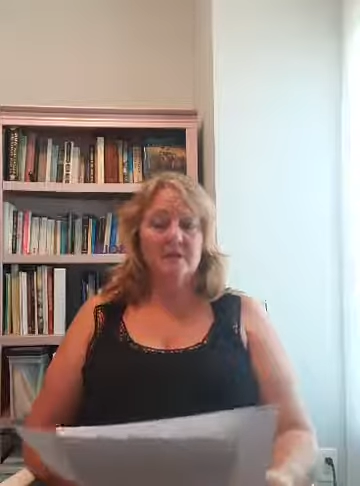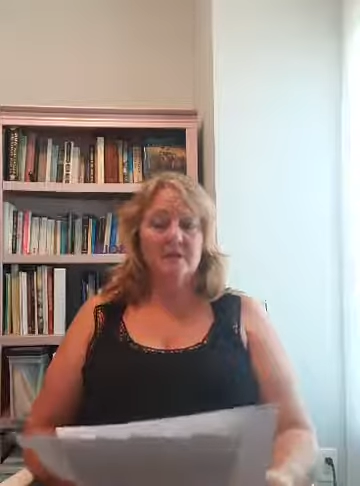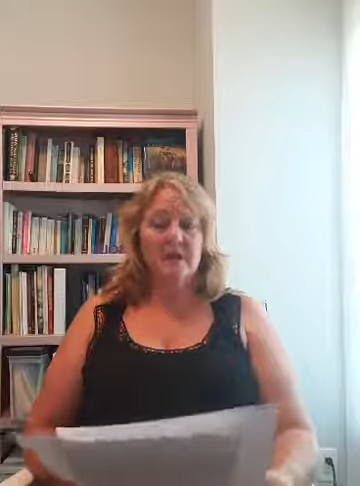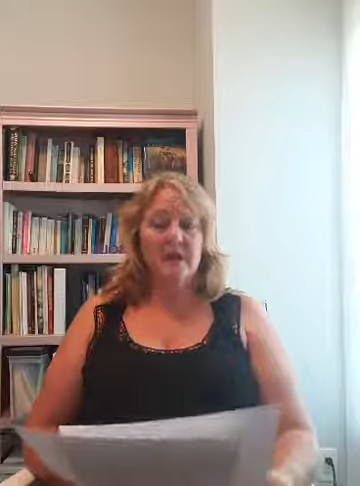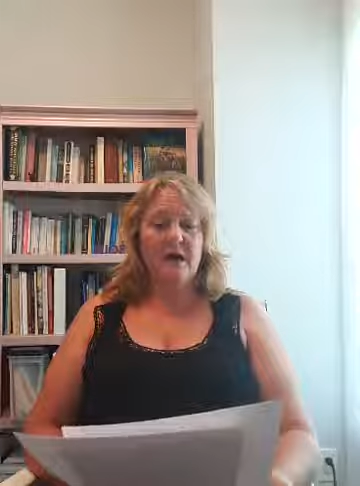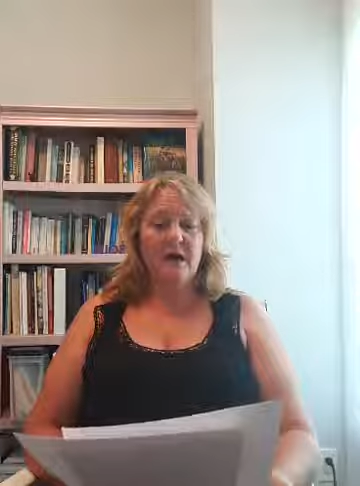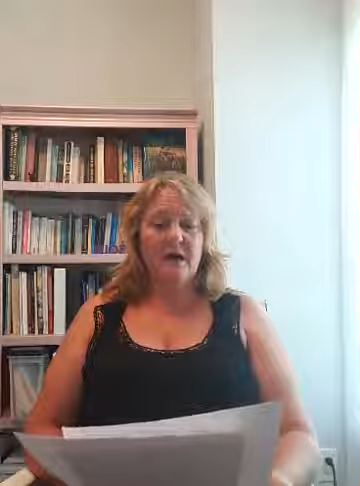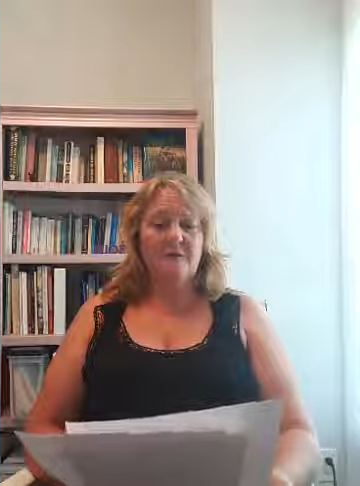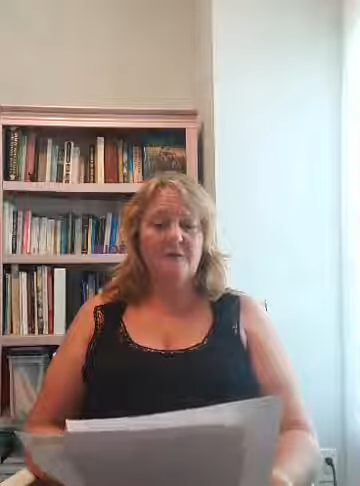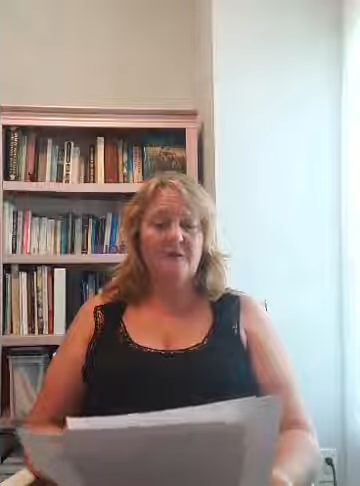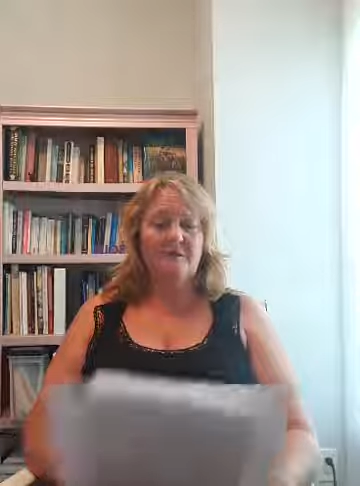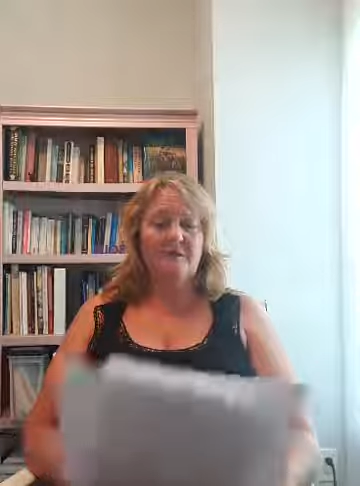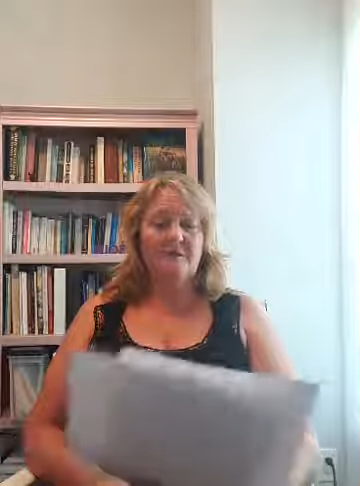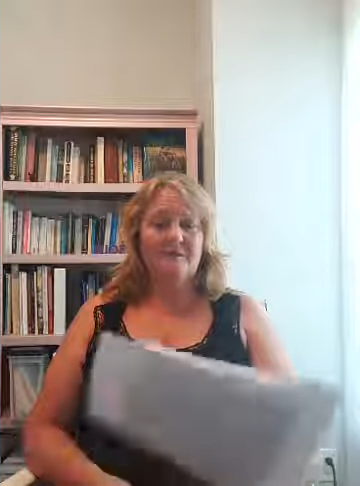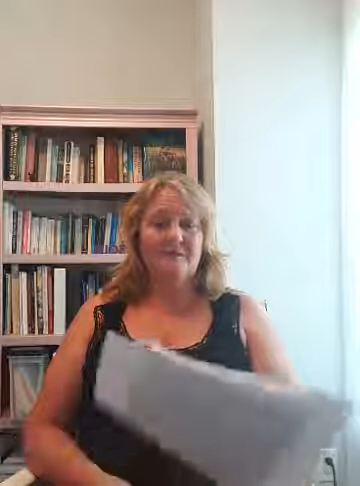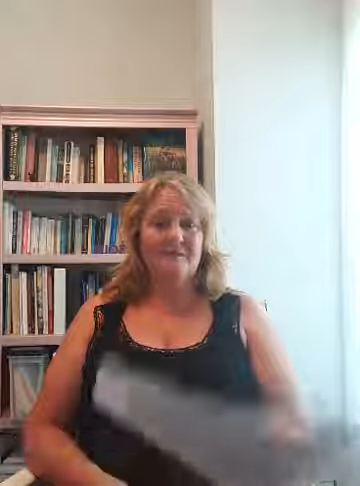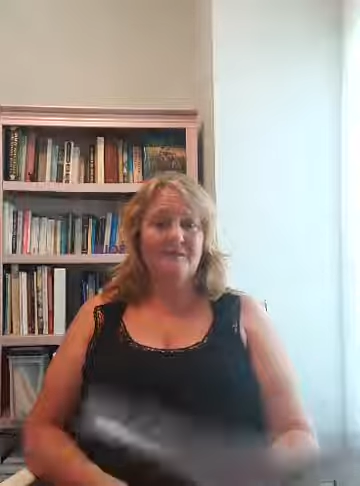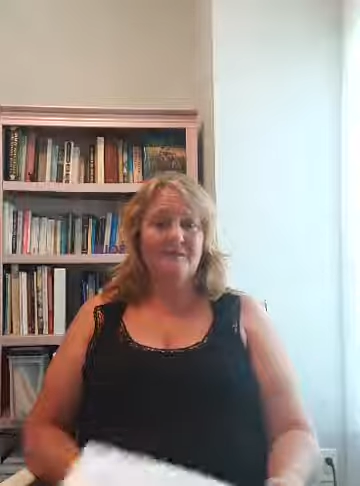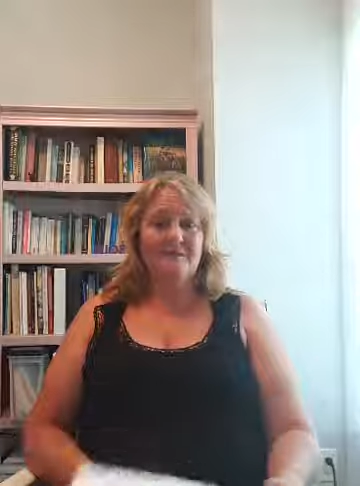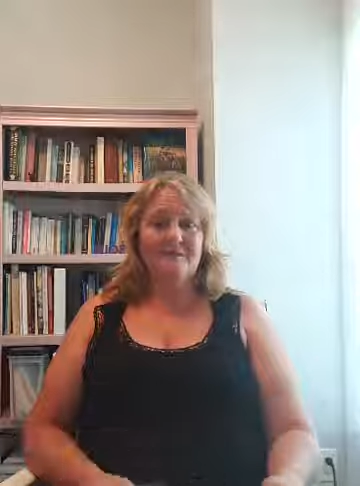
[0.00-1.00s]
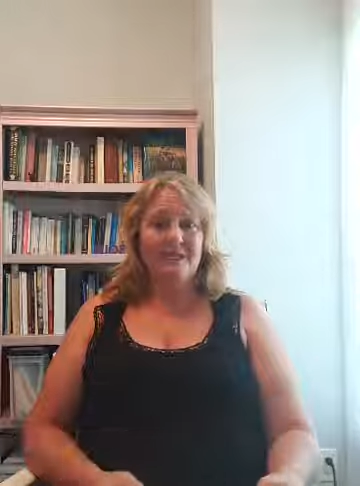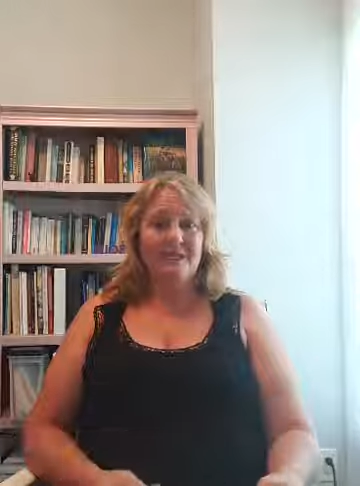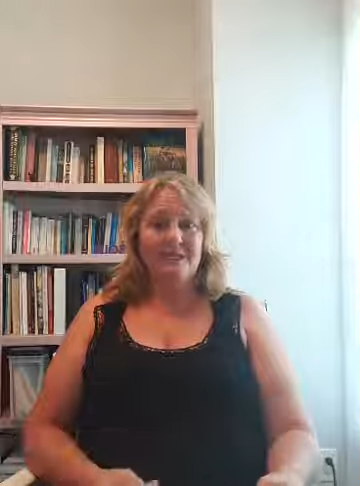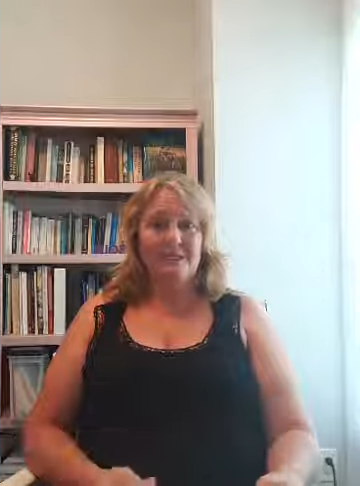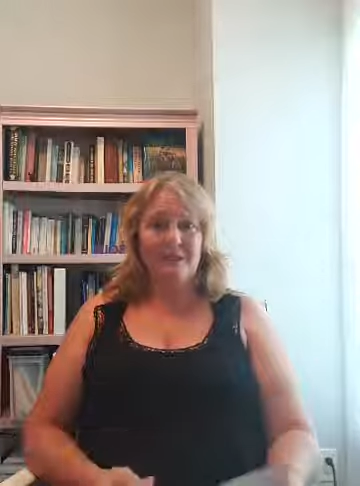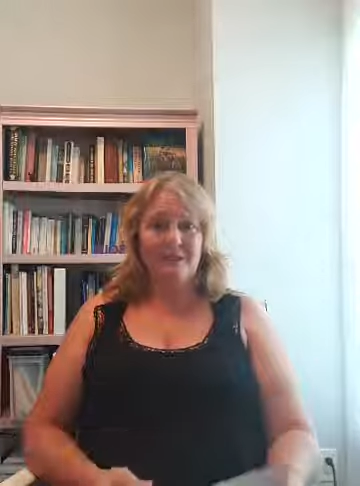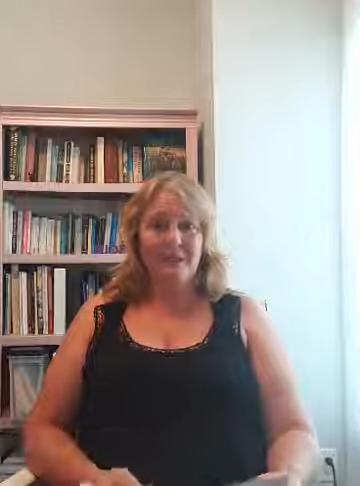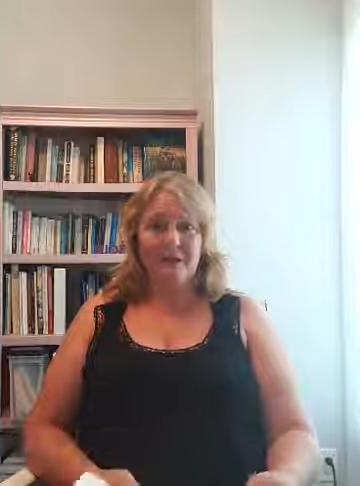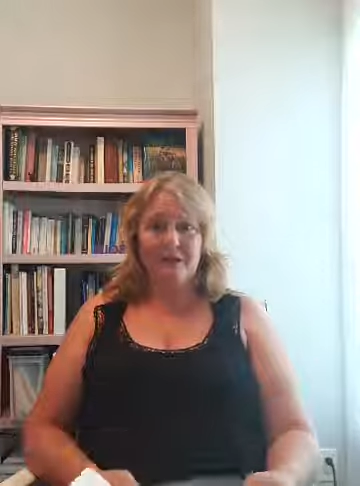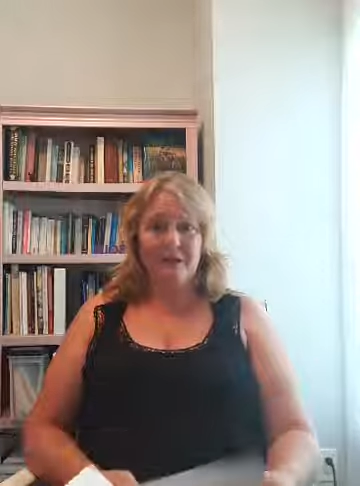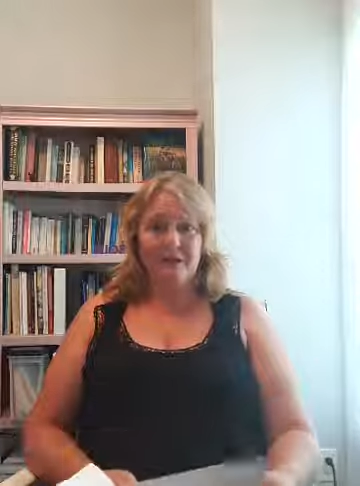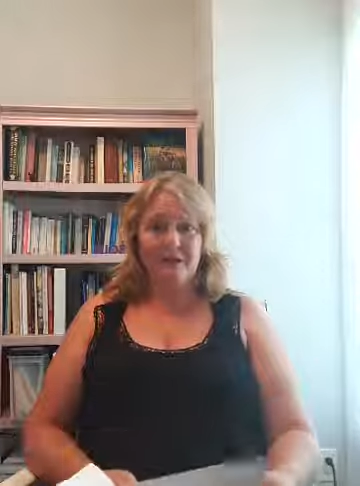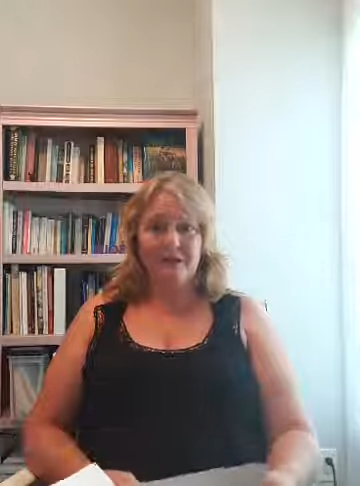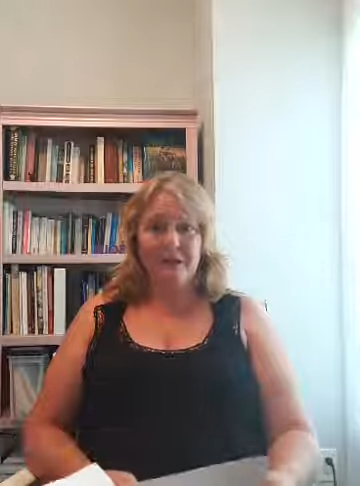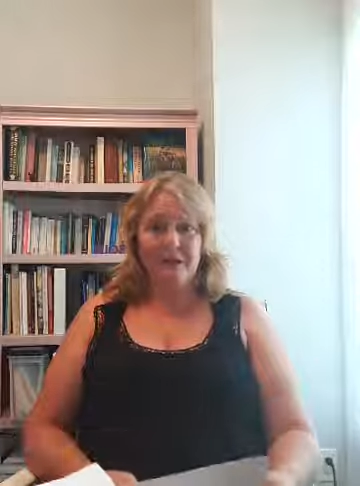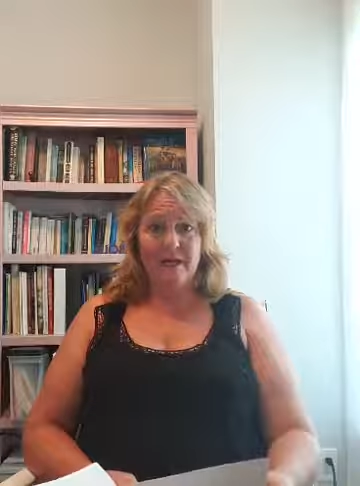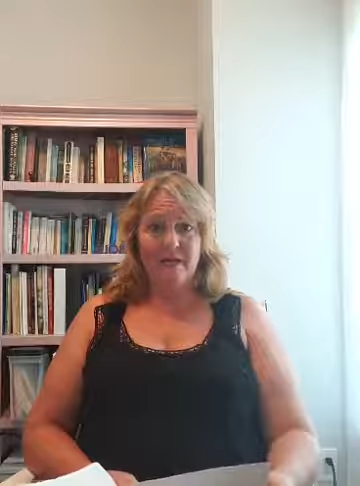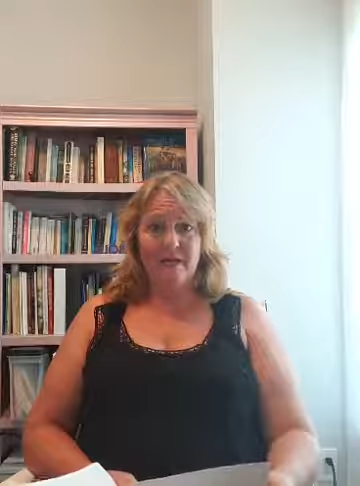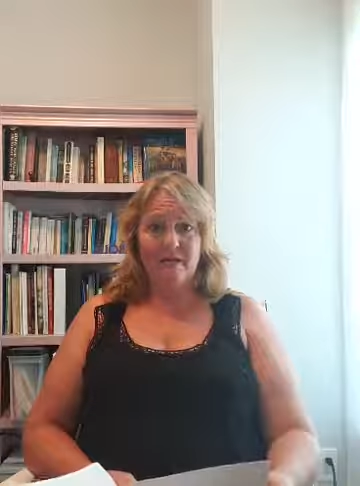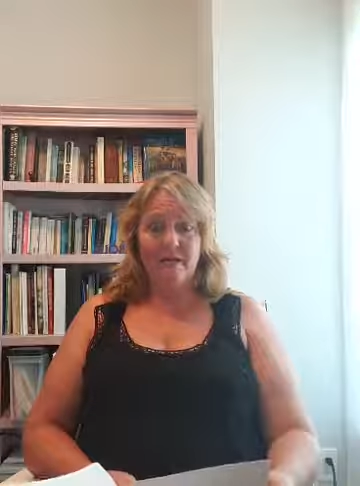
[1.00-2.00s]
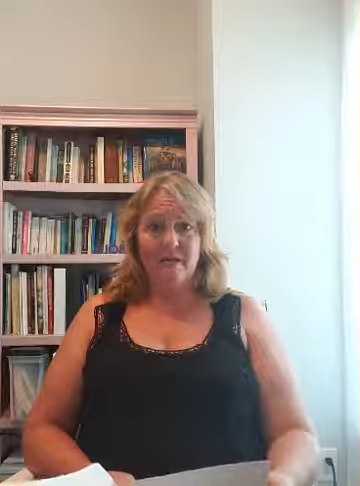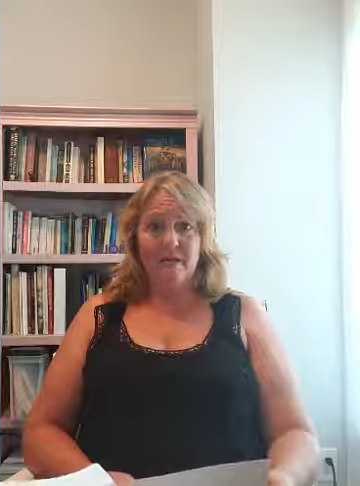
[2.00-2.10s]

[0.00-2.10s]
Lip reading: pop is peeling paint.